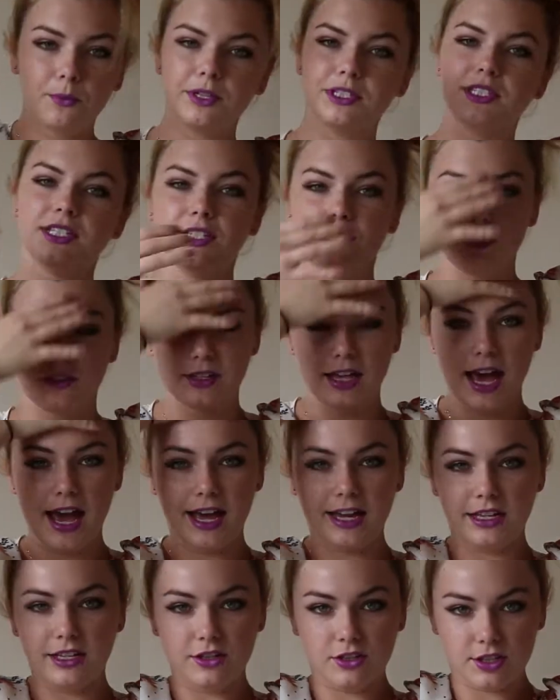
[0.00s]
once you do
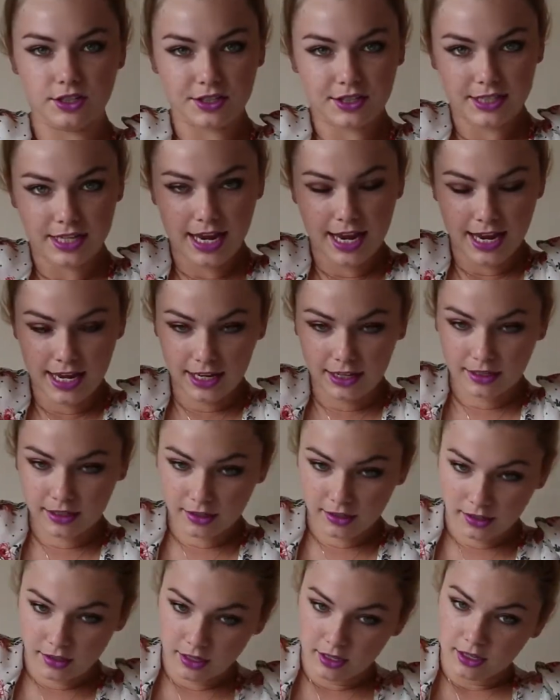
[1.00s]
that, you just
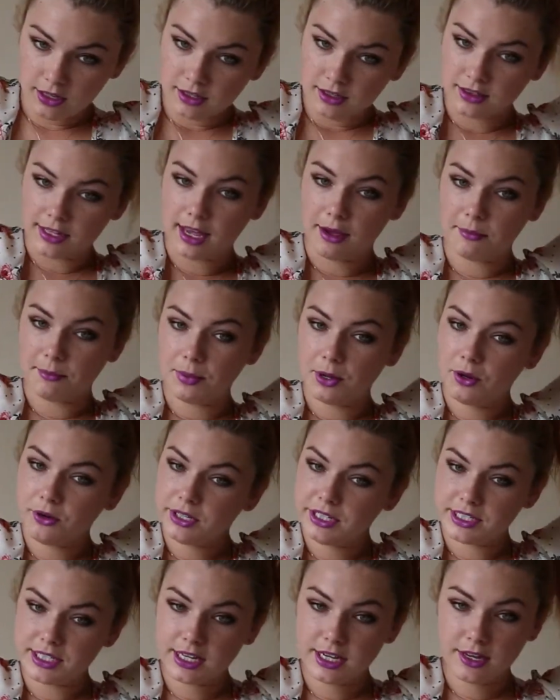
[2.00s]
take that
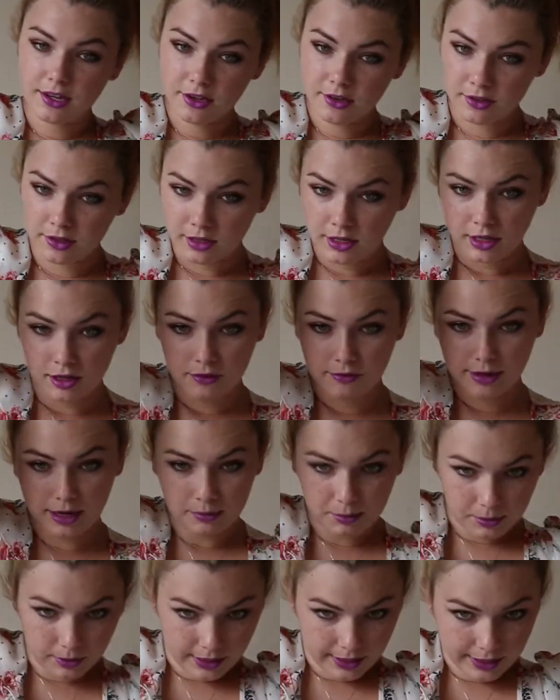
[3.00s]
ponytail,
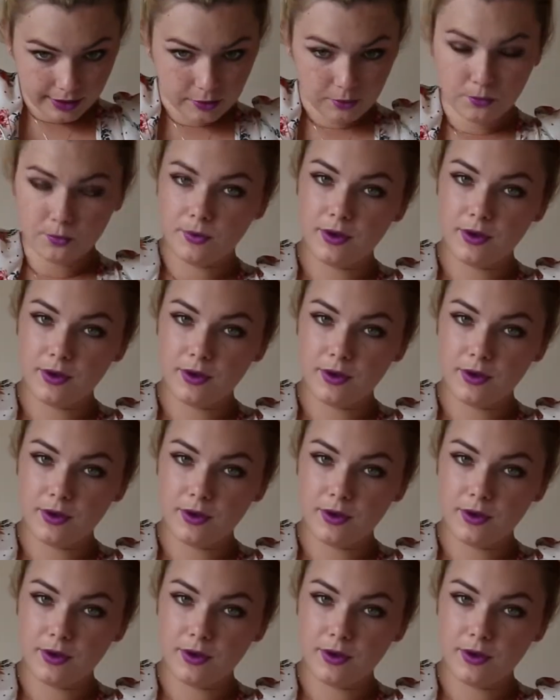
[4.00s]
wrap around